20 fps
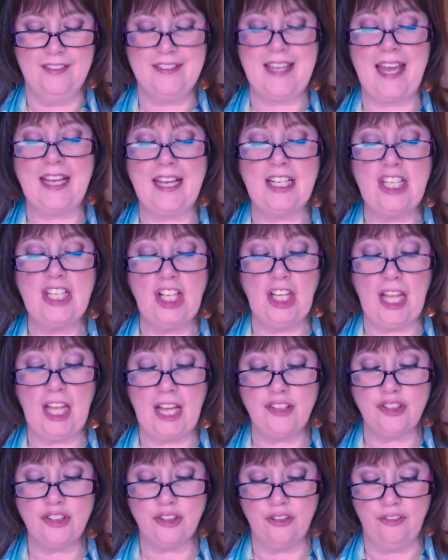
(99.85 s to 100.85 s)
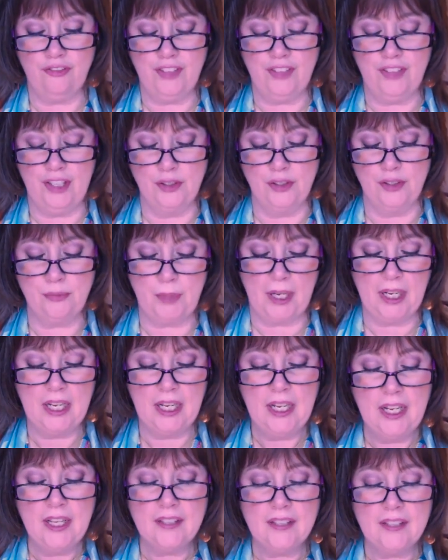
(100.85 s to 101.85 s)
technological fields, but
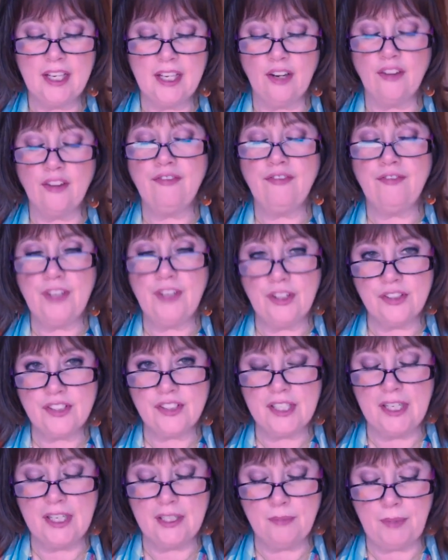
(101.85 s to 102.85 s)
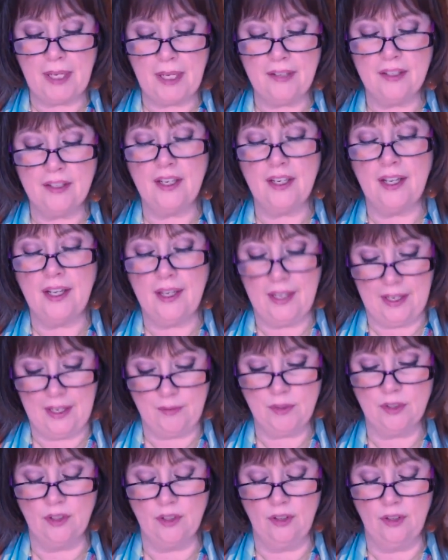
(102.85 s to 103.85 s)
they are fiercely independent,
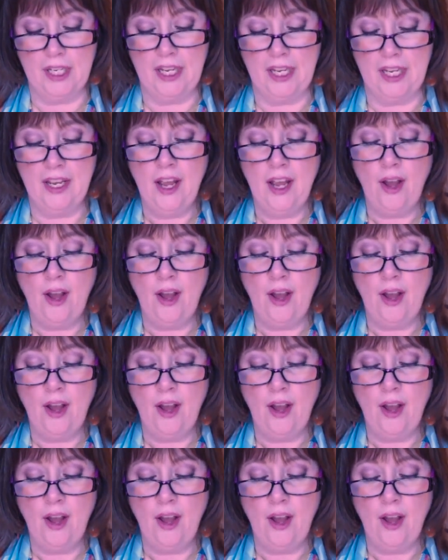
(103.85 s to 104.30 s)
absolutely,